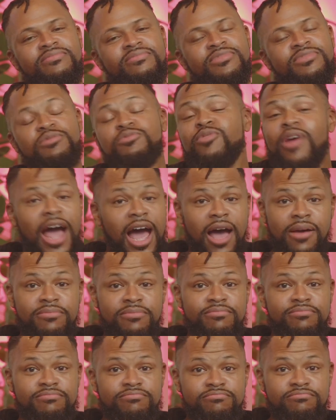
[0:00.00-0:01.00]
subscribe,
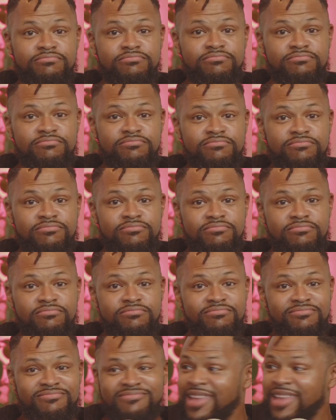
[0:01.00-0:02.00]

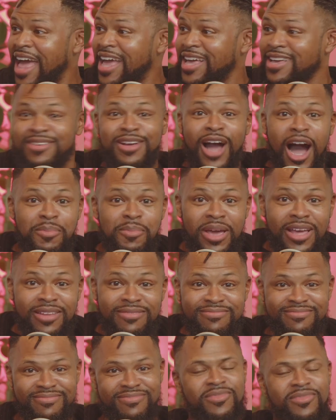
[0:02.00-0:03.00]
like, comment.
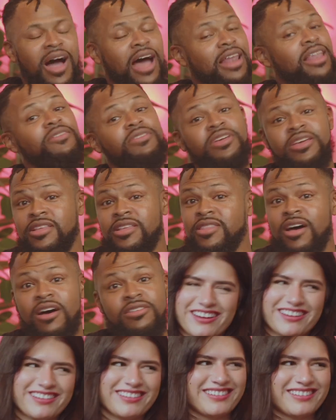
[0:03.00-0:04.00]
I love to hear your
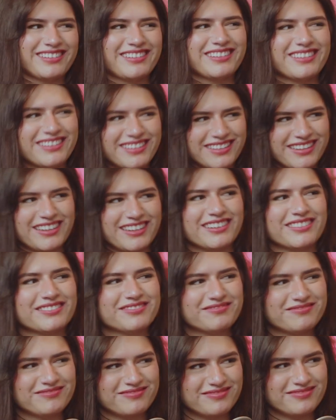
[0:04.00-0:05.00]
thoughts on this. I know somebody
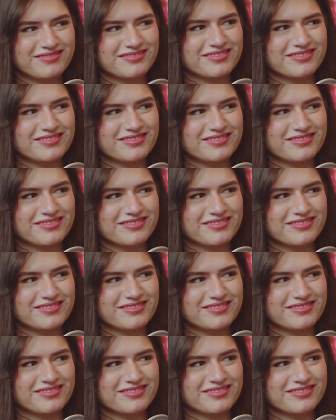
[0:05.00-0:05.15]
got something to